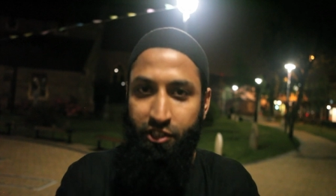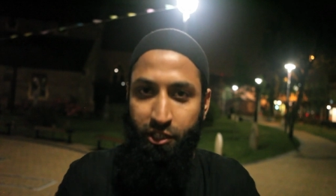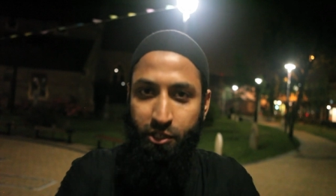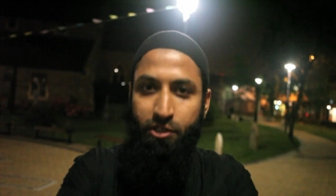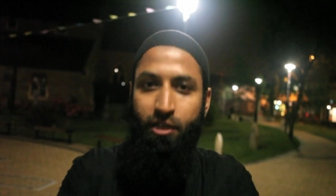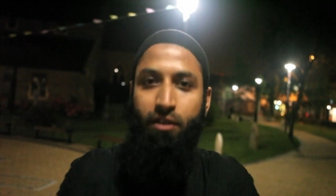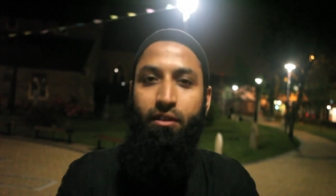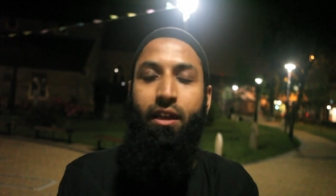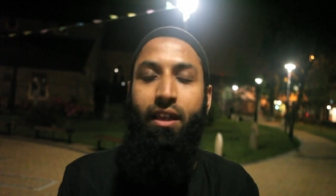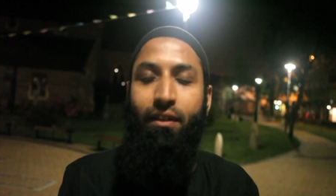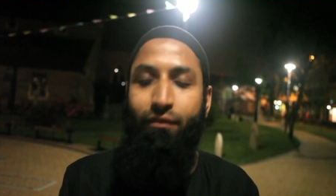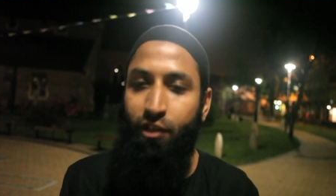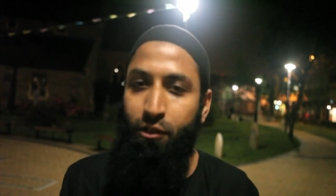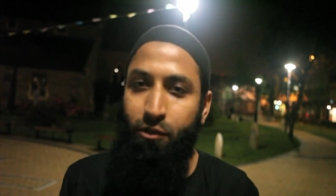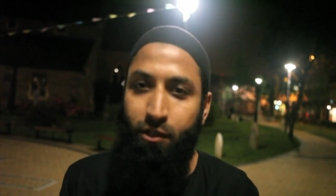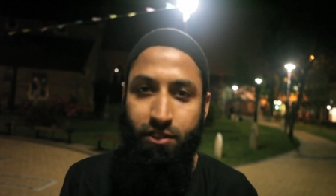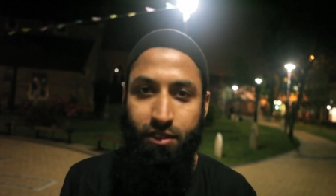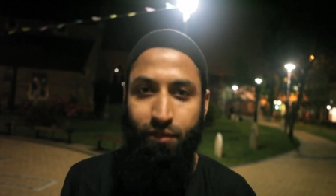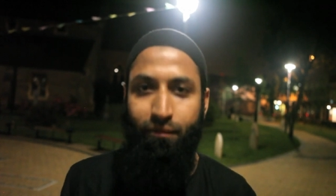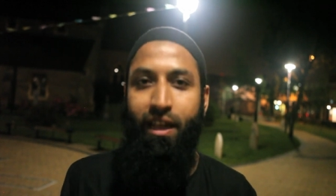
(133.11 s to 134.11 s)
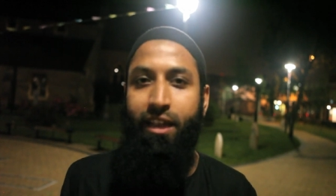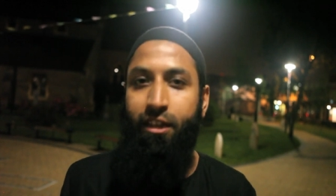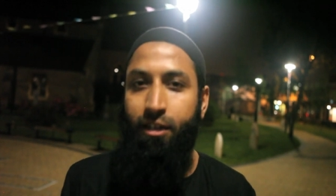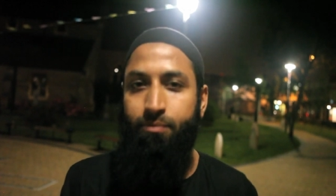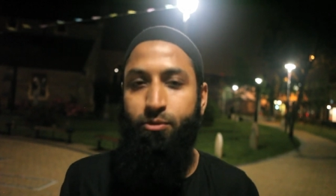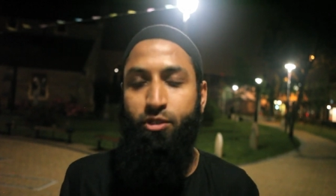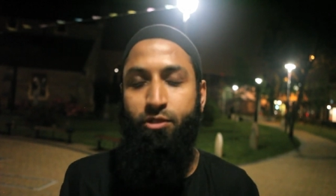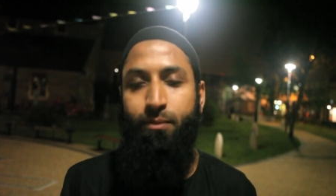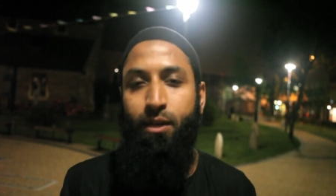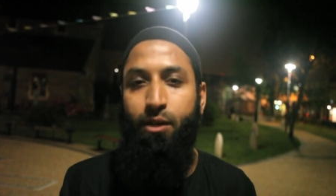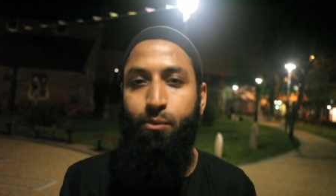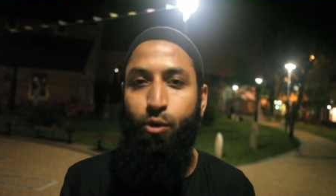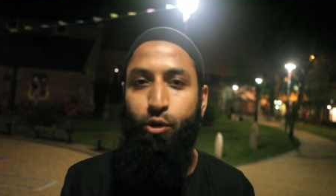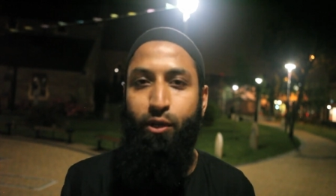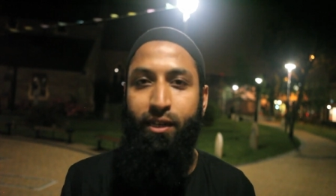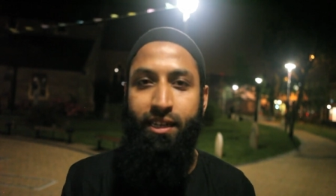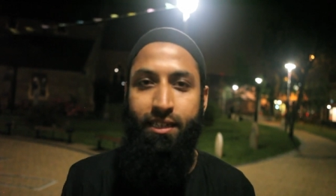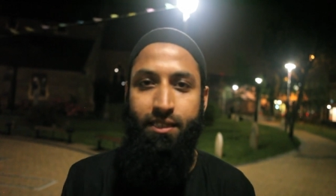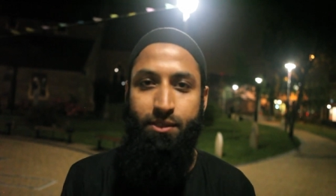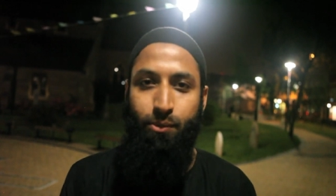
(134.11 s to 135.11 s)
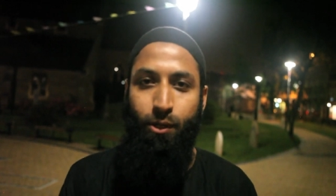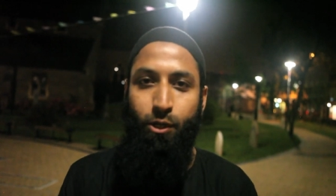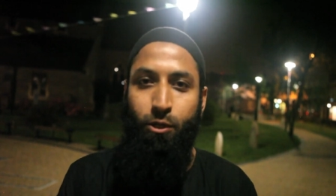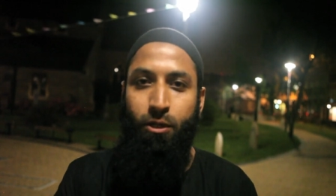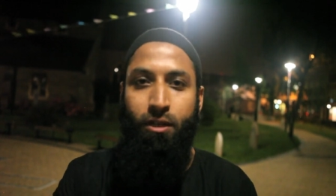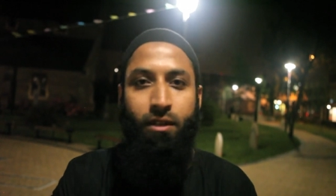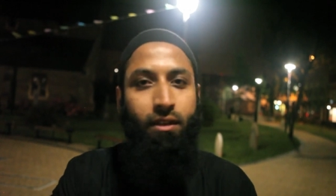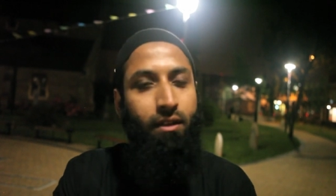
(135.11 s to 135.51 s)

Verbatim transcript: You don't know if you're going to wake up tomorrow morning as well.